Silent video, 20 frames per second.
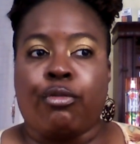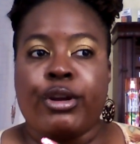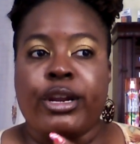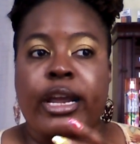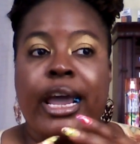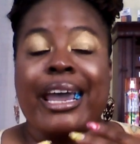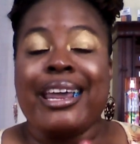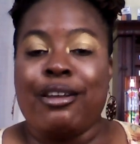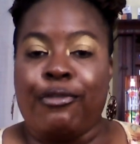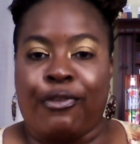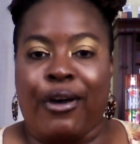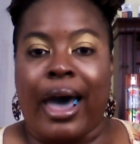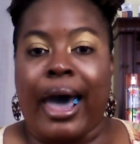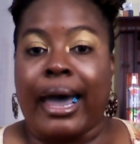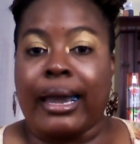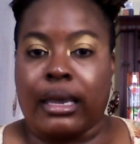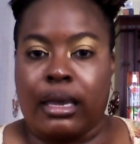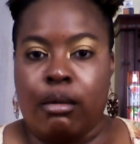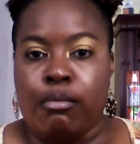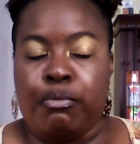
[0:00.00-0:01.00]
creative
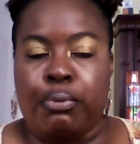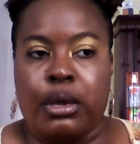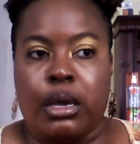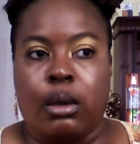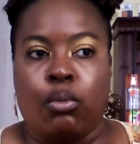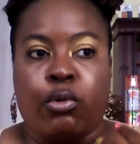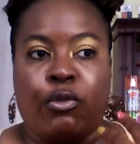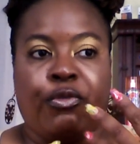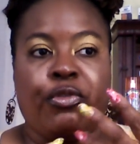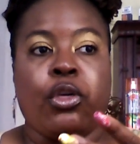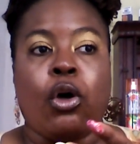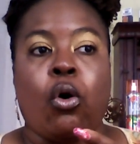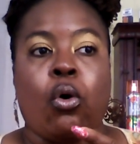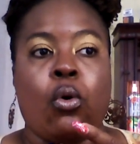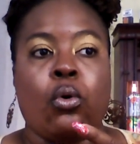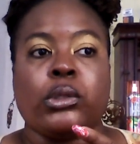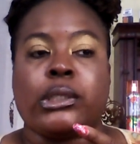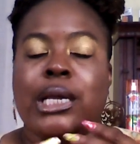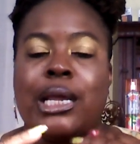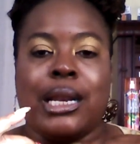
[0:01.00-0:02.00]
I can be with
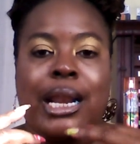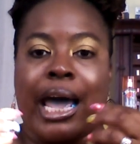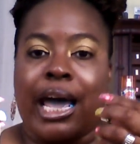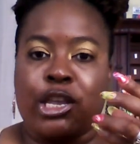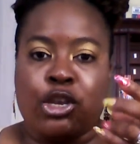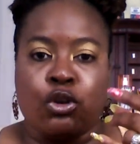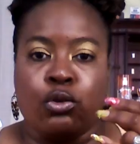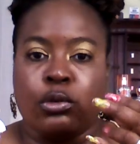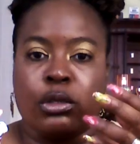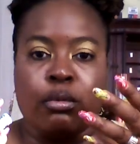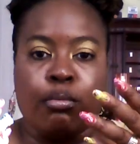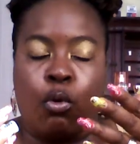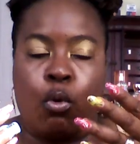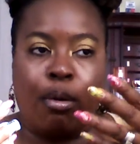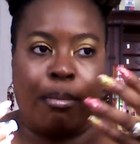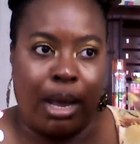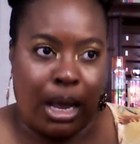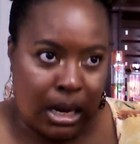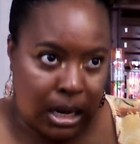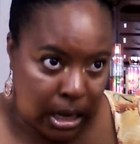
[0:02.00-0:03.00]
those and not use them
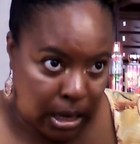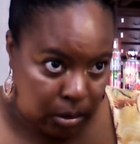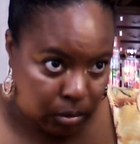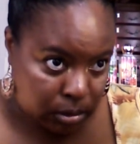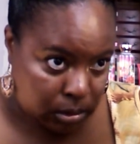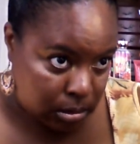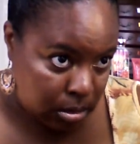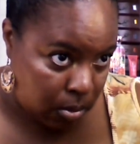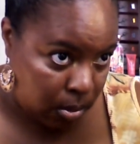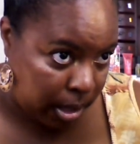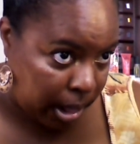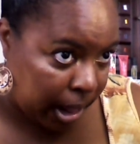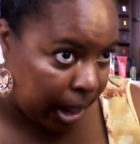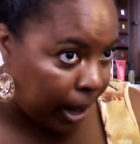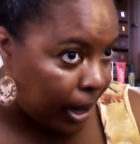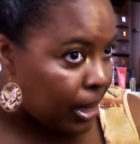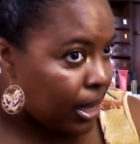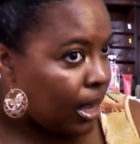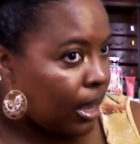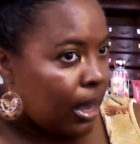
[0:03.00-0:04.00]
on my nails,
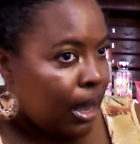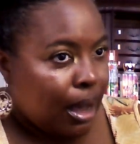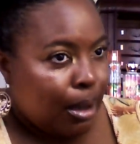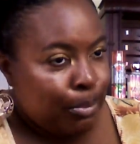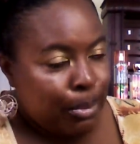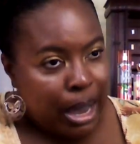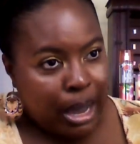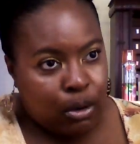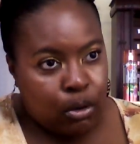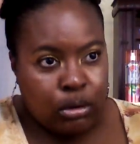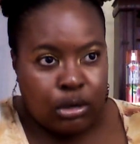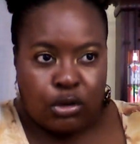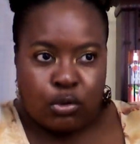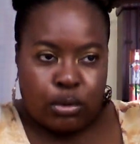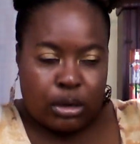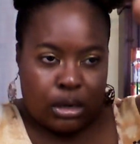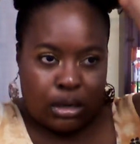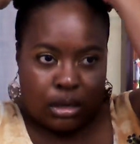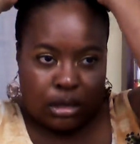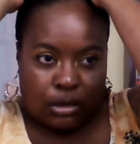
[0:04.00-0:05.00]
okay? I'm not going to
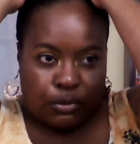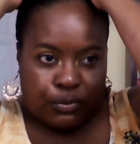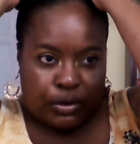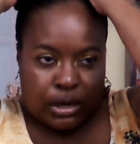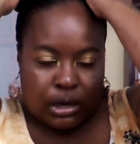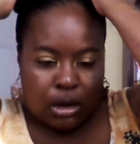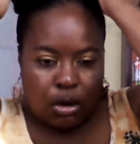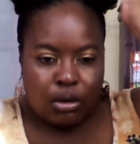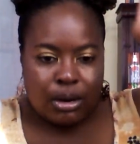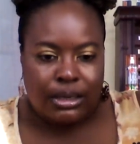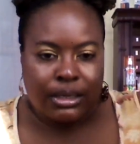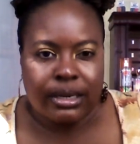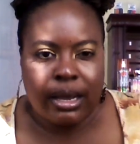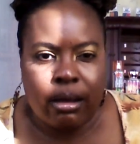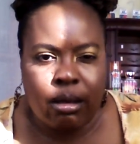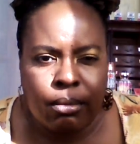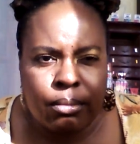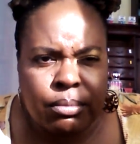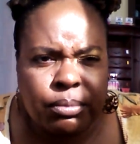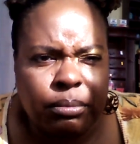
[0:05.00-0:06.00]
do it in this video
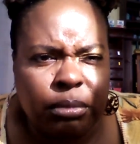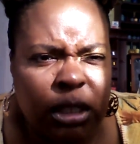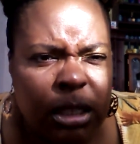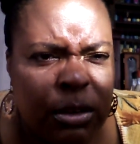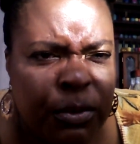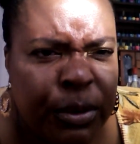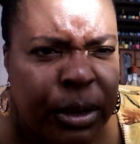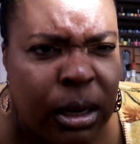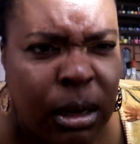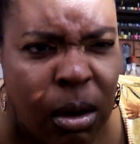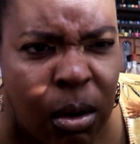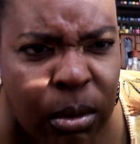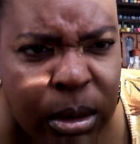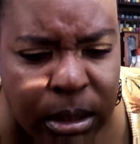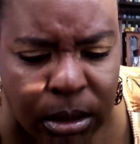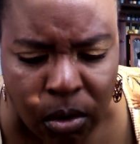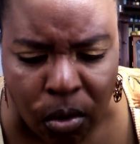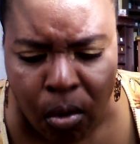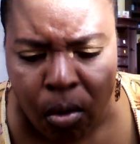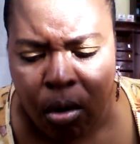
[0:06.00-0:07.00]
because this video
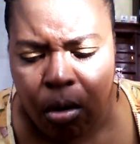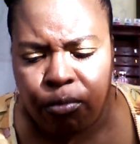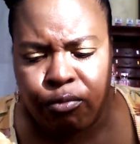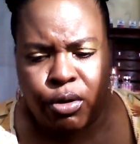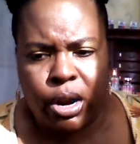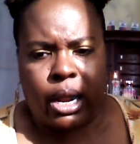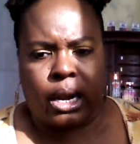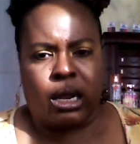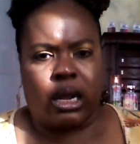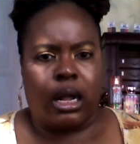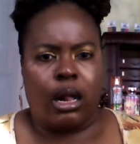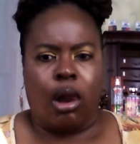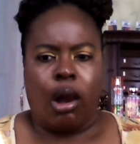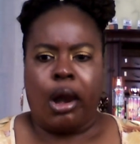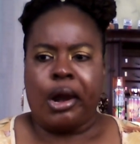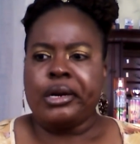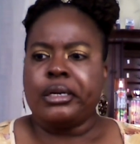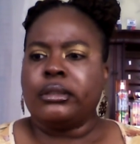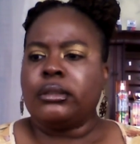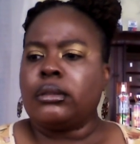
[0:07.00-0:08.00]
is already
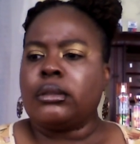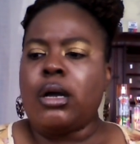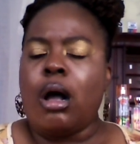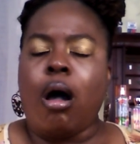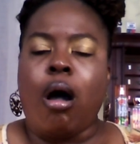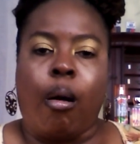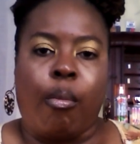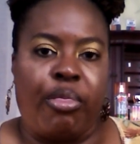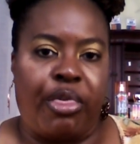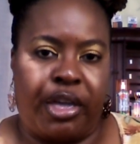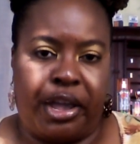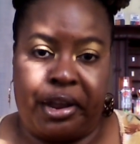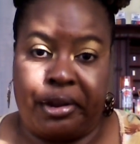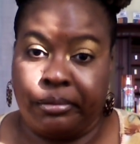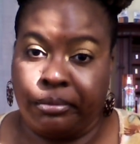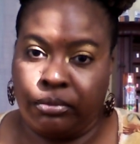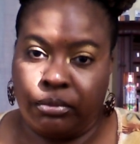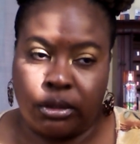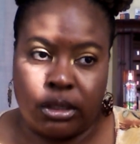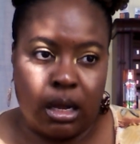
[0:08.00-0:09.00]
up
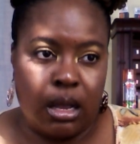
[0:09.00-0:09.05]
there.